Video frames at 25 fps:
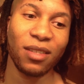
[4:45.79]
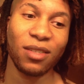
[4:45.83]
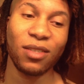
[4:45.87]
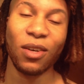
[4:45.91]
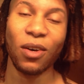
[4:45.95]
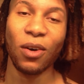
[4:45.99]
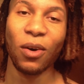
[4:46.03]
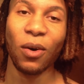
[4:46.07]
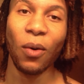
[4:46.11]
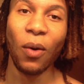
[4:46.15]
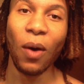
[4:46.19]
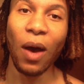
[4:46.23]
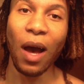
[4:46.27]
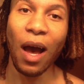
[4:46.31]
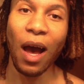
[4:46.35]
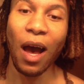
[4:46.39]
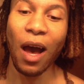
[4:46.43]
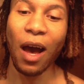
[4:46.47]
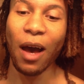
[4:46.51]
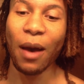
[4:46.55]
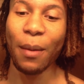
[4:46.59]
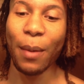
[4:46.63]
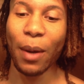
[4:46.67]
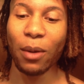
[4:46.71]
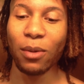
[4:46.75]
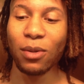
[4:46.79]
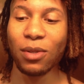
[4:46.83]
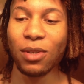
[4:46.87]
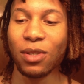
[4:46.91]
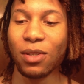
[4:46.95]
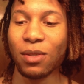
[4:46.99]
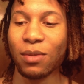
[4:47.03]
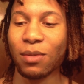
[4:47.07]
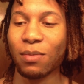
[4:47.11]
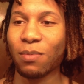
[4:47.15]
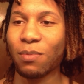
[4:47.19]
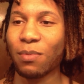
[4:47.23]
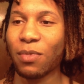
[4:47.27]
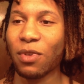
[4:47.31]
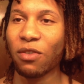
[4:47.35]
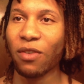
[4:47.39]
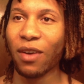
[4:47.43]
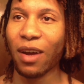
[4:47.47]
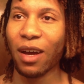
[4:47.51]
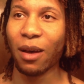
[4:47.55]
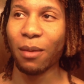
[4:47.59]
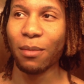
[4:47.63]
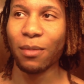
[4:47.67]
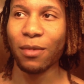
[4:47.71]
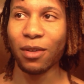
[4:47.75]
So I'm gonna
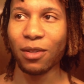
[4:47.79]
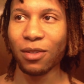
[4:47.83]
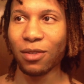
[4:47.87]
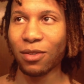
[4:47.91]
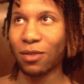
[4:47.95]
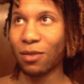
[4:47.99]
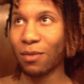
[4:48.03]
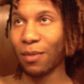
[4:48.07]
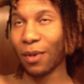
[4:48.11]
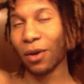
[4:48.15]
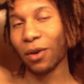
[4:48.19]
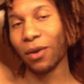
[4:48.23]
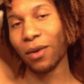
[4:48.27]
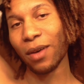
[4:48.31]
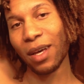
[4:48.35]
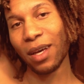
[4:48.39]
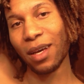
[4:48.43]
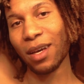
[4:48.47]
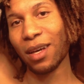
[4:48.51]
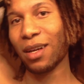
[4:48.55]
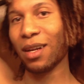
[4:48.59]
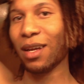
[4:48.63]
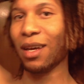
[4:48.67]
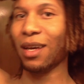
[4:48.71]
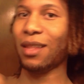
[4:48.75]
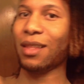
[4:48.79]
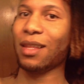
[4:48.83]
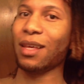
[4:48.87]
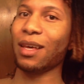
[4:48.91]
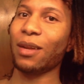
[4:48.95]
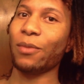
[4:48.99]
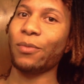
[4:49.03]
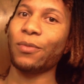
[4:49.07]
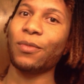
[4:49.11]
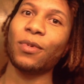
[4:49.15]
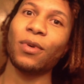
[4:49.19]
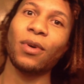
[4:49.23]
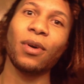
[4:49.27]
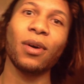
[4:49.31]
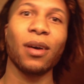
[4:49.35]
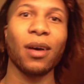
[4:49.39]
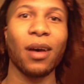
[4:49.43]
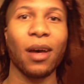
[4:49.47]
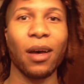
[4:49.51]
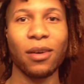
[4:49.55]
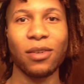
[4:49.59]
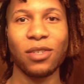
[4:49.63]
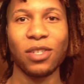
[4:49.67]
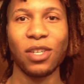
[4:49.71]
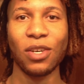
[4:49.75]
do my whole head, and then
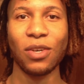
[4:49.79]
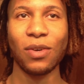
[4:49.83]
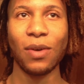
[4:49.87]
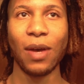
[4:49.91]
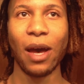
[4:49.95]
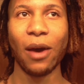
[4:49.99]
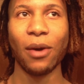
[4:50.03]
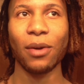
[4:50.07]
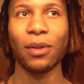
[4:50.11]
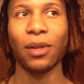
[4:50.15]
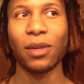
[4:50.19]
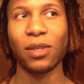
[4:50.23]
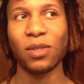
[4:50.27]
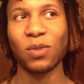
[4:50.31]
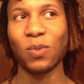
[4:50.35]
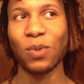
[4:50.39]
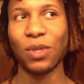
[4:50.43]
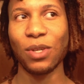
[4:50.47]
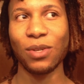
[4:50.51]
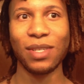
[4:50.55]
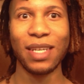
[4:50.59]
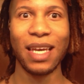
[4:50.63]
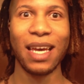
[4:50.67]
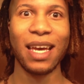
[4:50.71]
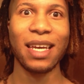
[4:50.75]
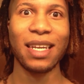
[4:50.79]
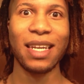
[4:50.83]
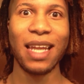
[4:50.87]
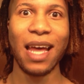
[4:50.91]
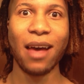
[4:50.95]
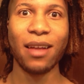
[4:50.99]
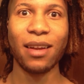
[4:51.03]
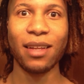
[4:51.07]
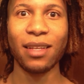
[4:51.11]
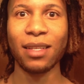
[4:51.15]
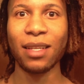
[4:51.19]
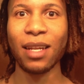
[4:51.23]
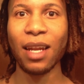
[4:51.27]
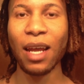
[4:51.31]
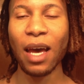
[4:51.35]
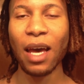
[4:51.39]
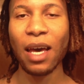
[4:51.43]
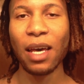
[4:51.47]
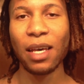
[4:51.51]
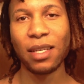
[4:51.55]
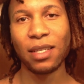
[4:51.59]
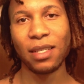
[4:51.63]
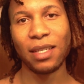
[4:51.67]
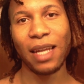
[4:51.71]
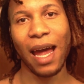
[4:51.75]
I'll show you how it looks when you take it down and
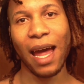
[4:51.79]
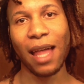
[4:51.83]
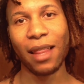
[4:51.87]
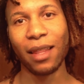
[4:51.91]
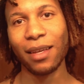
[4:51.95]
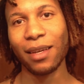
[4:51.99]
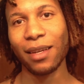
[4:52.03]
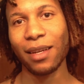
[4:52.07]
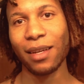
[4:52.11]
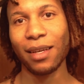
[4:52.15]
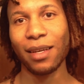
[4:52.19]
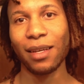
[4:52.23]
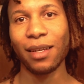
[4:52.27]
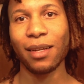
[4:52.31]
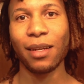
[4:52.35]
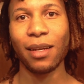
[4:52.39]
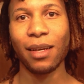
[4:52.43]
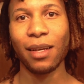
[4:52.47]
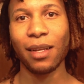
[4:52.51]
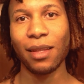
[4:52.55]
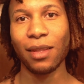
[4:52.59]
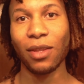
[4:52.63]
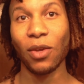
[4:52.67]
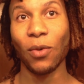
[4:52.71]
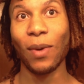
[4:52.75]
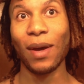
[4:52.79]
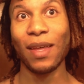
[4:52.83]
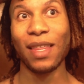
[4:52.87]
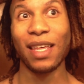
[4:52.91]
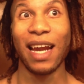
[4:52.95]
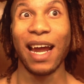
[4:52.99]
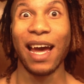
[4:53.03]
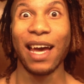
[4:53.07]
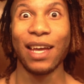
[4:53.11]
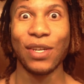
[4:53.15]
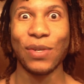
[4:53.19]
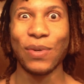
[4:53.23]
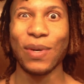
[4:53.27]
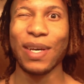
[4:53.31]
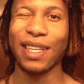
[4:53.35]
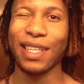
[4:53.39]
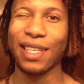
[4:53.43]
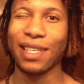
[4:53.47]
style it the way that I do, at